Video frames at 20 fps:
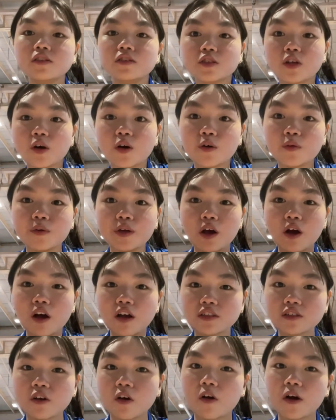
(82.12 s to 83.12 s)
So we
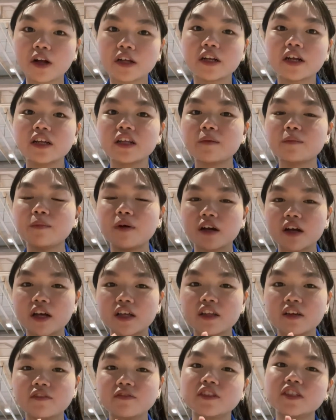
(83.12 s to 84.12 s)
also ordered a
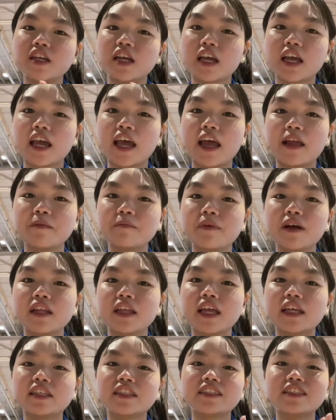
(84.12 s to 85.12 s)
bucket of chicken, but
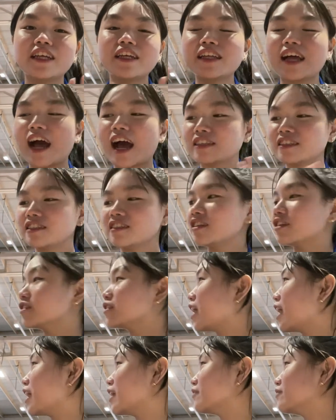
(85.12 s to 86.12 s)
it still hasn't
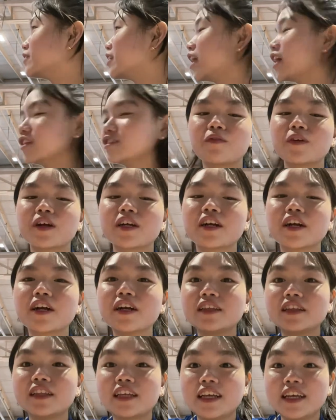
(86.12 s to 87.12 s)
arrived yet. So we're
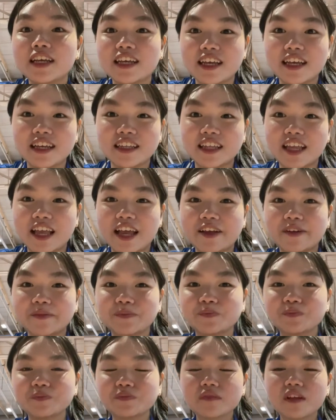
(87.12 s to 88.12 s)
currently eating
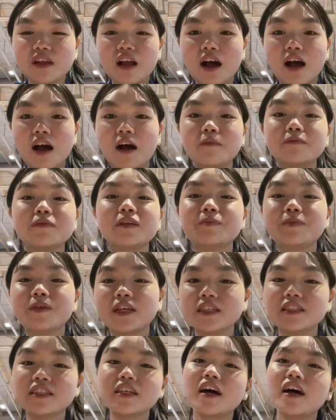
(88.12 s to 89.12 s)
the
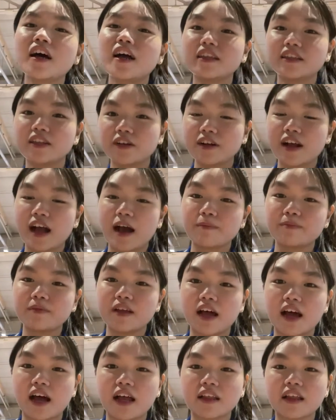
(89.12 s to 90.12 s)
pizza and the wrap
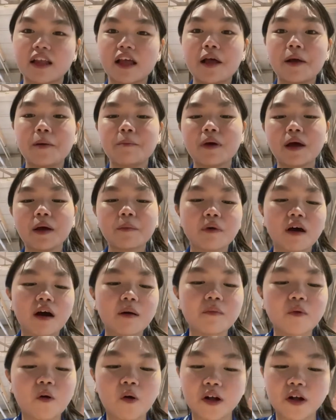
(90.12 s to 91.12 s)
that my mom